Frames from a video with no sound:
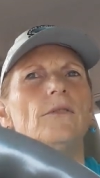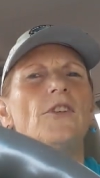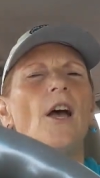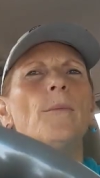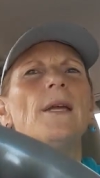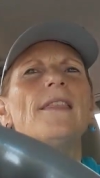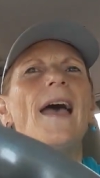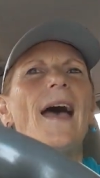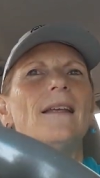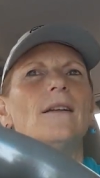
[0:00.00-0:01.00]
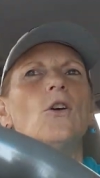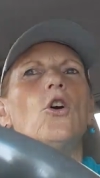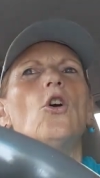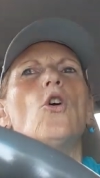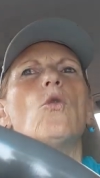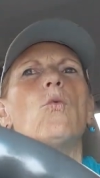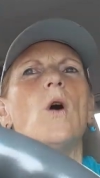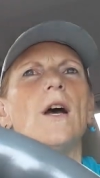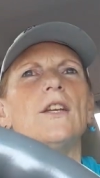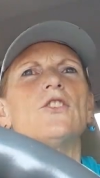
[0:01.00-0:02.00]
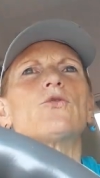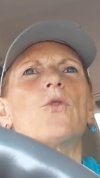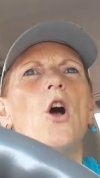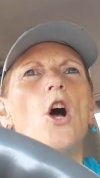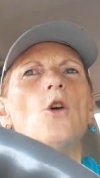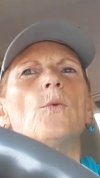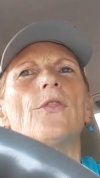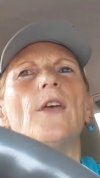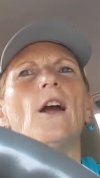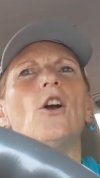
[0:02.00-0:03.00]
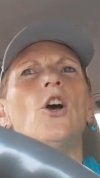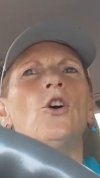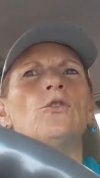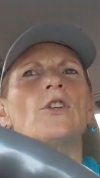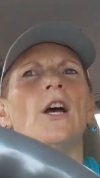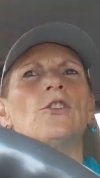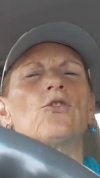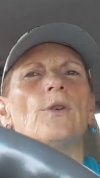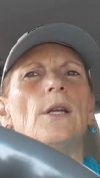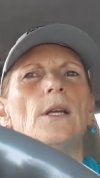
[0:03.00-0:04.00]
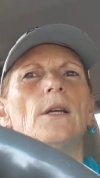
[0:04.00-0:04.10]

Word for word: Tell me that. What is wrong with their own country?